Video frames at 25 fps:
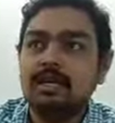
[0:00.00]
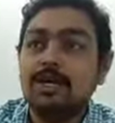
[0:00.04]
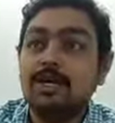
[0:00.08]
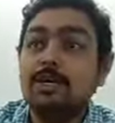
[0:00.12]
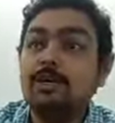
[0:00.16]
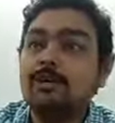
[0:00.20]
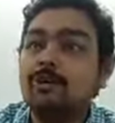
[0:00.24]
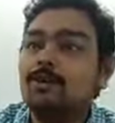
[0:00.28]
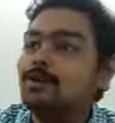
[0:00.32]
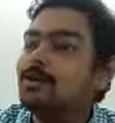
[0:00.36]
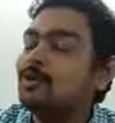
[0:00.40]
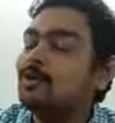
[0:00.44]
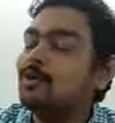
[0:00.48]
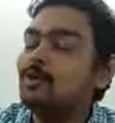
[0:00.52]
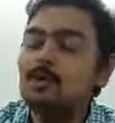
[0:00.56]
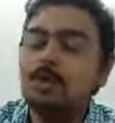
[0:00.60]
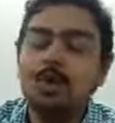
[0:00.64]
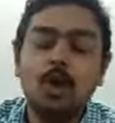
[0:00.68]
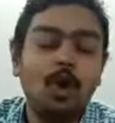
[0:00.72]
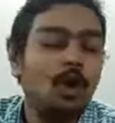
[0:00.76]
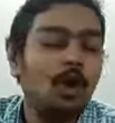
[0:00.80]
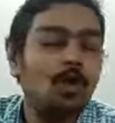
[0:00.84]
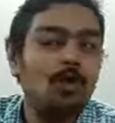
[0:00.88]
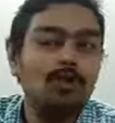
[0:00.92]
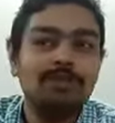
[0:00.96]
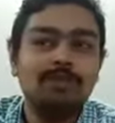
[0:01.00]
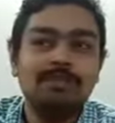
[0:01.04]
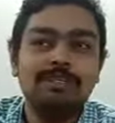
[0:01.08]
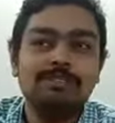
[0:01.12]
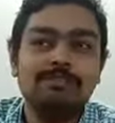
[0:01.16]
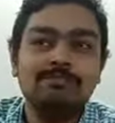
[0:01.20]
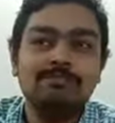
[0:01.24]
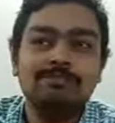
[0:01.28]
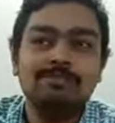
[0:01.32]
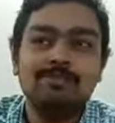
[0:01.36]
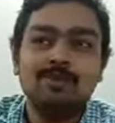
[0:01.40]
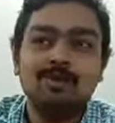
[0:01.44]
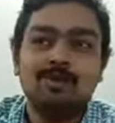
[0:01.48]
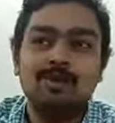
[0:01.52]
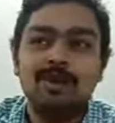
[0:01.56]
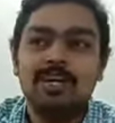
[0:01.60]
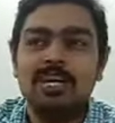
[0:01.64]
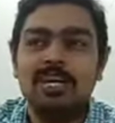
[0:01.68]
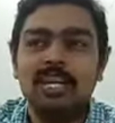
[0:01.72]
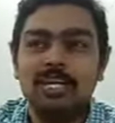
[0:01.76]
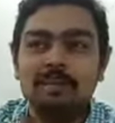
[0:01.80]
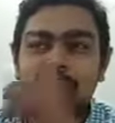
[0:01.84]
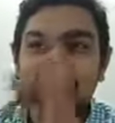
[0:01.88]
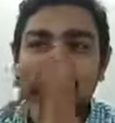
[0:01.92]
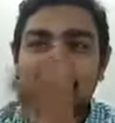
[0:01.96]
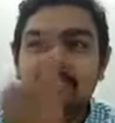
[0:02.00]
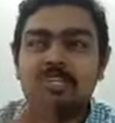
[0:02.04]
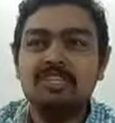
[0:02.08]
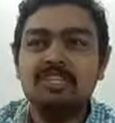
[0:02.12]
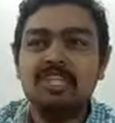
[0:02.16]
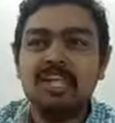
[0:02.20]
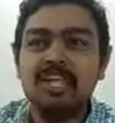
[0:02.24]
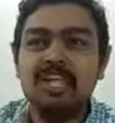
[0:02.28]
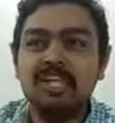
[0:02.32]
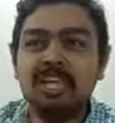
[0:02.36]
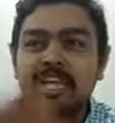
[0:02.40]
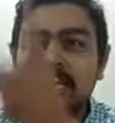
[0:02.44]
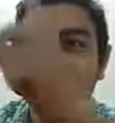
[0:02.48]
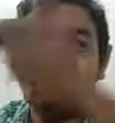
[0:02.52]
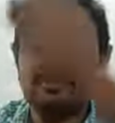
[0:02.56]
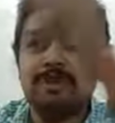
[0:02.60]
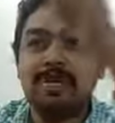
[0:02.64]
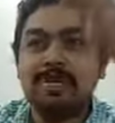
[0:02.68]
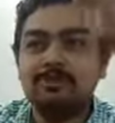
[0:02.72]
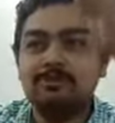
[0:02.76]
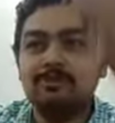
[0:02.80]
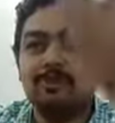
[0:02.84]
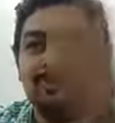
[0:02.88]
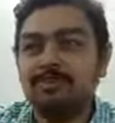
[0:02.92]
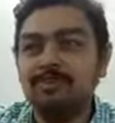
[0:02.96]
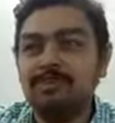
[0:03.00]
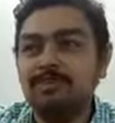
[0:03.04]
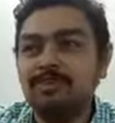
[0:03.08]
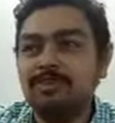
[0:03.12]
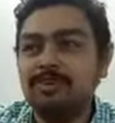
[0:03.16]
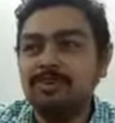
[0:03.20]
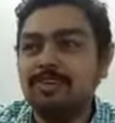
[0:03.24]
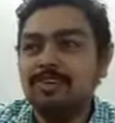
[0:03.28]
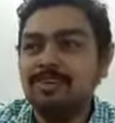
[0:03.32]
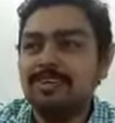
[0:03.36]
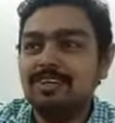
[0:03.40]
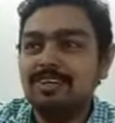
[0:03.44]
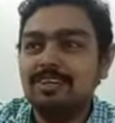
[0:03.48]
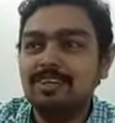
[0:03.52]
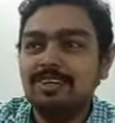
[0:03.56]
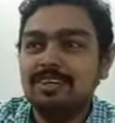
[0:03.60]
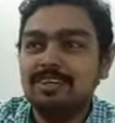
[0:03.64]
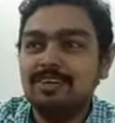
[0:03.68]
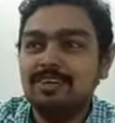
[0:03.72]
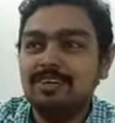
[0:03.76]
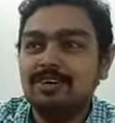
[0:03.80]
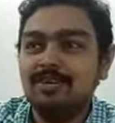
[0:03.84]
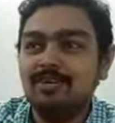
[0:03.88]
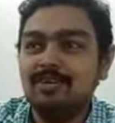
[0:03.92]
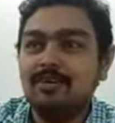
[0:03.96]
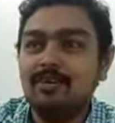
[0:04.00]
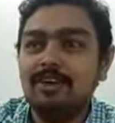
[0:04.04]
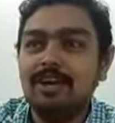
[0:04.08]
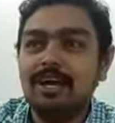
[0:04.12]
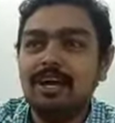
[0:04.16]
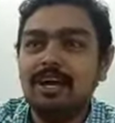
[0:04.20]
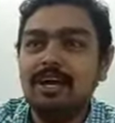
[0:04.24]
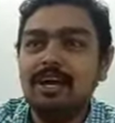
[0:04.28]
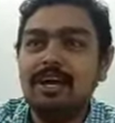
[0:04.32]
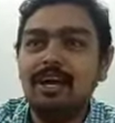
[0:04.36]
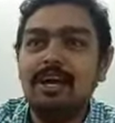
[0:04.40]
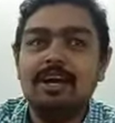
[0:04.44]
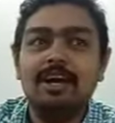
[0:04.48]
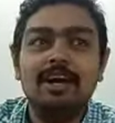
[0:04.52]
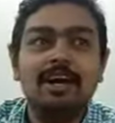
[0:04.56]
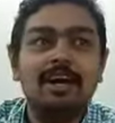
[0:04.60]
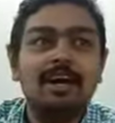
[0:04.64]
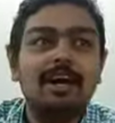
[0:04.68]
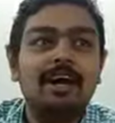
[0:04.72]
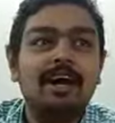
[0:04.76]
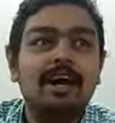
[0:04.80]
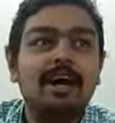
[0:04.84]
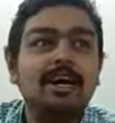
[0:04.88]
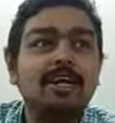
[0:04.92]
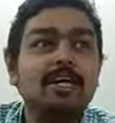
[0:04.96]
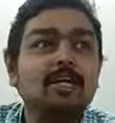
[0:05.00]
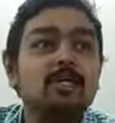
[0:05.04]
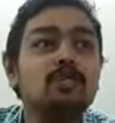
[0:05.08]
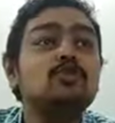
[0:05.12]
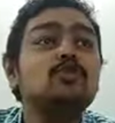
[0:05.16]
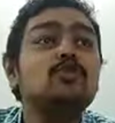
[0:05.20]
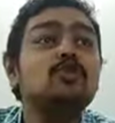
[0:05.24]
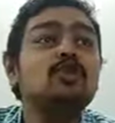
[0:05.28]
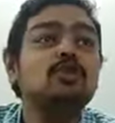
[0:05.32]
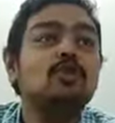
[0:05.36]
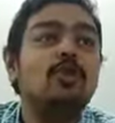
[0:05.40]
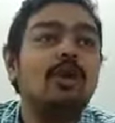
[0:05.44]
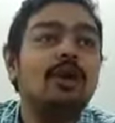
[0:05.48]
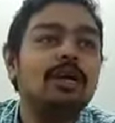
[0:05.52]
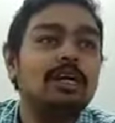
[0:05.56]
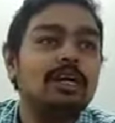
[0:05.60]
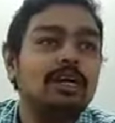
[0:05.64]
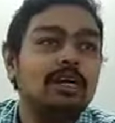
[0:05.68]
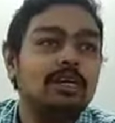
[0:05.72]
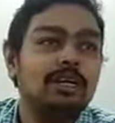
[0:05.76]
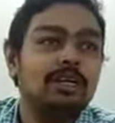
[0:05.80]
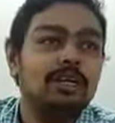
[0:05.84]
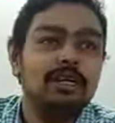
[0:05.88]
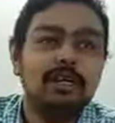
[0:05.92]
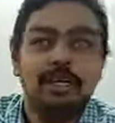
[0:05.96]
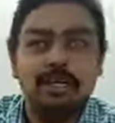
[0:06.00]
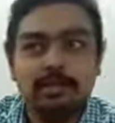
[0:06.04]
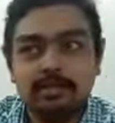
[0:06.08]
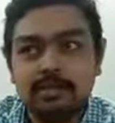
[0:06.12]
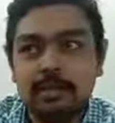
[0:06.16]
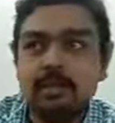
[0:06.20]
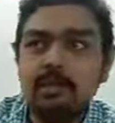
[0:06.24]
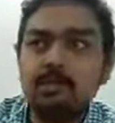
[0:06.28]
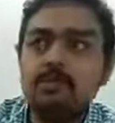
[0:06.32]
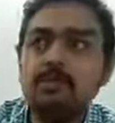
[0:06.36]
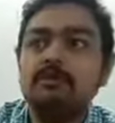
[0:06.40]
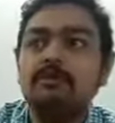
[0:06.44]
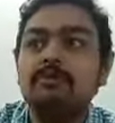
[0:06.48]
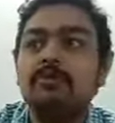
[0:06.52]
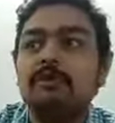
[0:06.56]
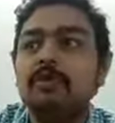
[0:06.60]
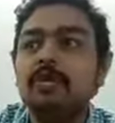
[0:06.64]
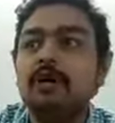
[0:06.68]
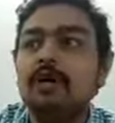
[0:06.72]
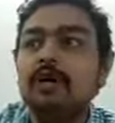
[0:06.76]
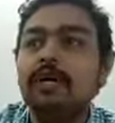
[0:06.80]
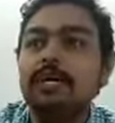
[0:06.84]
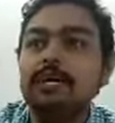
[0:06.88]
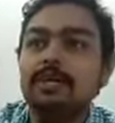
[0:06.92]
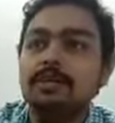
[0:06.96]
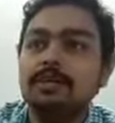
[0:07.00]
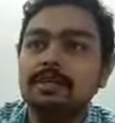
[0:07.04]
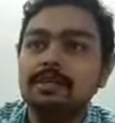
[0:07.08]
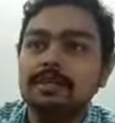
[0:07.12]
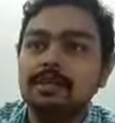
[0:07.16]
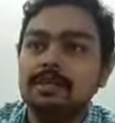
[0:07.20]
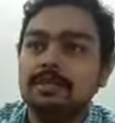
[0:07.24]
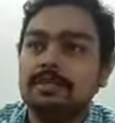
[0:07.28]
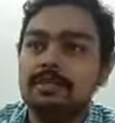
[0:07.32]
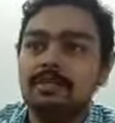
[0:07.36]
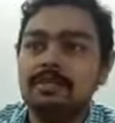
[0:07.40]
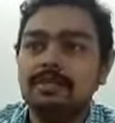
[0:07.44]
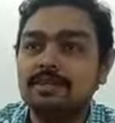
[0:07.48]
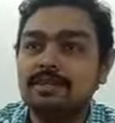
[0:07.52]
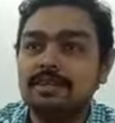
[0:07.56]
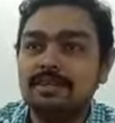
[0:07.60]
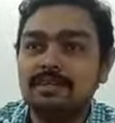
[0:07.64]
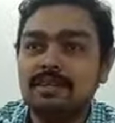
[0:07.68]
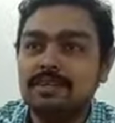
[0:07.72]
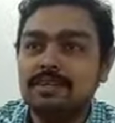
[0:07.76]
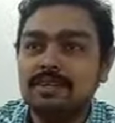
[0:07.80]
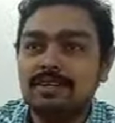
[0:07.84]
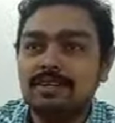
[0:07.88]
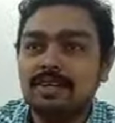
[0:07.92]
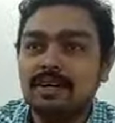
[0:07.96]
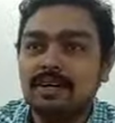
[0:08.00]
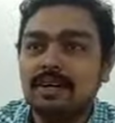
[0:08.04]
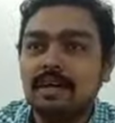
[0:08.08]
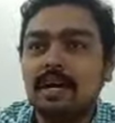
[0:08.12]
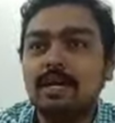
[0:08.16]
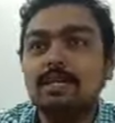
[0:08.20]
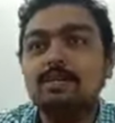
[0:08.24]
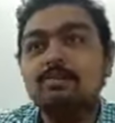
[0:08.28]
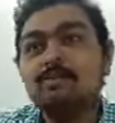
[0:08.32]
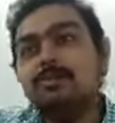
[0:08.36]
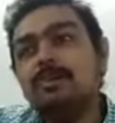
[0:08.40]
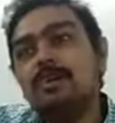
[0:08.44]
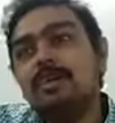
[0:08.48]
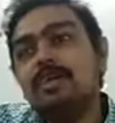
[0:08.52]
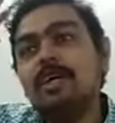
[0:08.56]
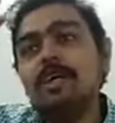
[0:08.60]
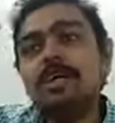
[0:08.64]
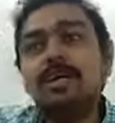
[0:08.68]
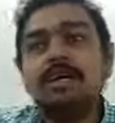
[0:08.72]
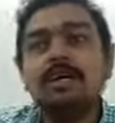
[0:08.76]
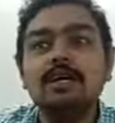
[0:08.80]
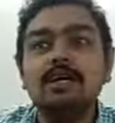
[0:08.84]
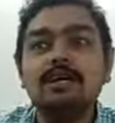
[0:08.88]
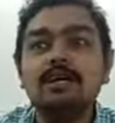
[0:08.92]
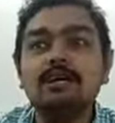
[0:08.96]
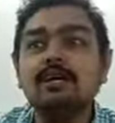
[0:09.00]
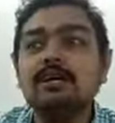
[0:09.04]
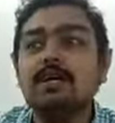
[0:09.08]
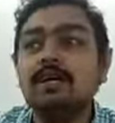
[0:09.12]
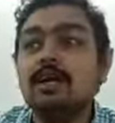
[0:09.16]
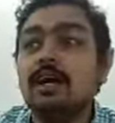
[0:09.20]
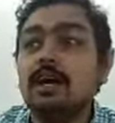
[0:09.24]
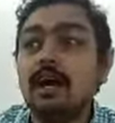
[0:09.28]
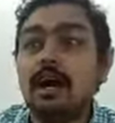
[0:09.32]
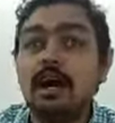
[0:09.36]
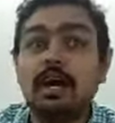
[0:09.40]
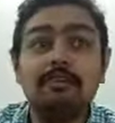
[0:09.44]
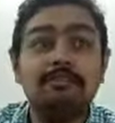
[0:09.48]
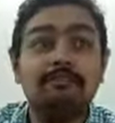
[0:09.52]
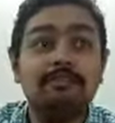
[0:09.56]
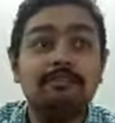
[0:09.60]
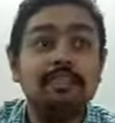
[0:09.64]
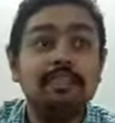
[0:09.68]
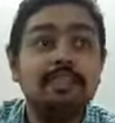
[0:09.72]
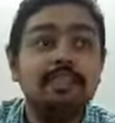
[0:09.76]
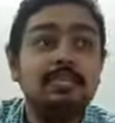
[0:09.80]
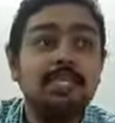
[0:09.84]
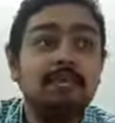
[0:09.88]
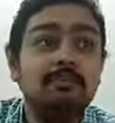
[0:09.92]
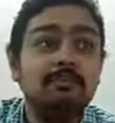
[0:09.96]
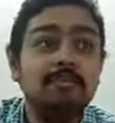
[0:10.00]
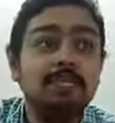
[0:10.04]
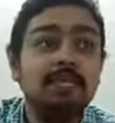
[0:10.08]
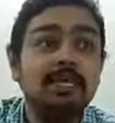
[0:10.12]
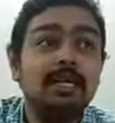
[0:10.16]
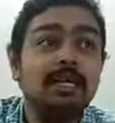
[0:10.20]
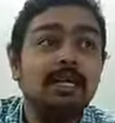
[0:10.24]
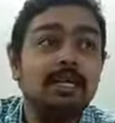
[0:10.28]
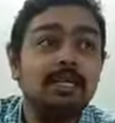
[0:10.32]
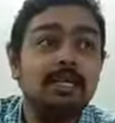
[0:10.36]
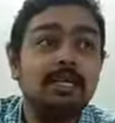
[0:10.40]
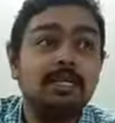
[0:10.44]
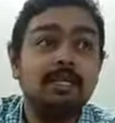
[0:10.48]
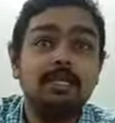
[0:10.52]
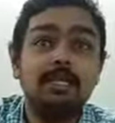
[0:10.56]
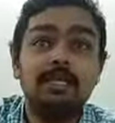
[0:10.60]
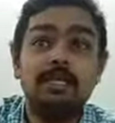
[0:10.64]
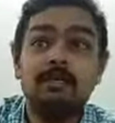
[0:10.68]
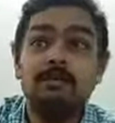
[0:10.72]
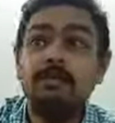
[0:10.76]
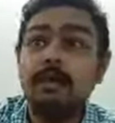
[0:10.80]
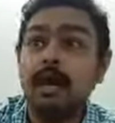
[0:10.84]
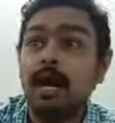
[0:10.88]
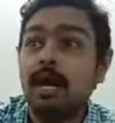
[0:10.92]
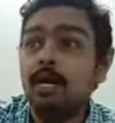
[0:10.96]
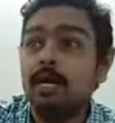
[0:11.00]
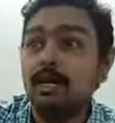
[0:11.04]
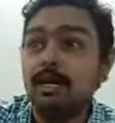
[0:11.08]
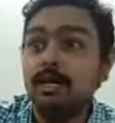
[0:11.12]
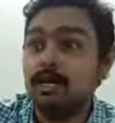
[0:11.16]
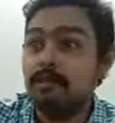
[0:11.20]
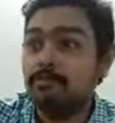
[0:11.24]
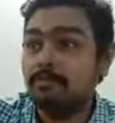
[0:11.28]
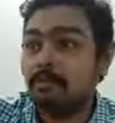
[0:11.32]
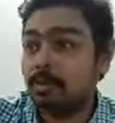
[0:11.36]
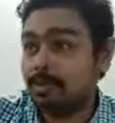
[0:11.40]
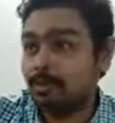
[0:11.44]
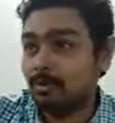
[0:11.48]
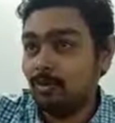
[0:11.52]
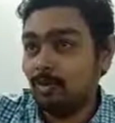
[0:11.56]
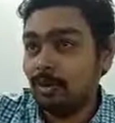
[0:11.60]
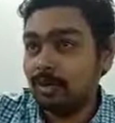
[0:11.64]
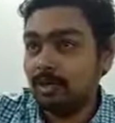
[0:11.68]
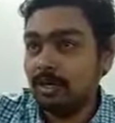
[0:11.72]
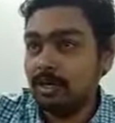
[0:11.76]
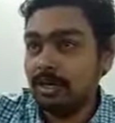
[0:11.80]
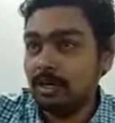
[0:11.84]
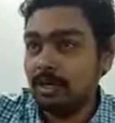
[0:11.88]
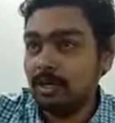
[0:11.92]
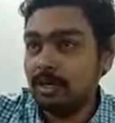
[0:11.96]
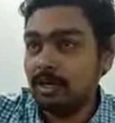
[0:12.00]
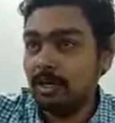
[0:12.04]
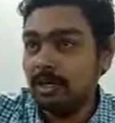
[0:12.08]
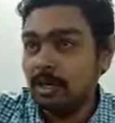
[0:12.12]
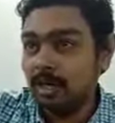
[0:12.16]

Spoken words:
He told, no, Independence Day, independence for you. Okay. And June quarter, he sent me for the audit. Adu mudika, I first completed the bank audit for the quarter.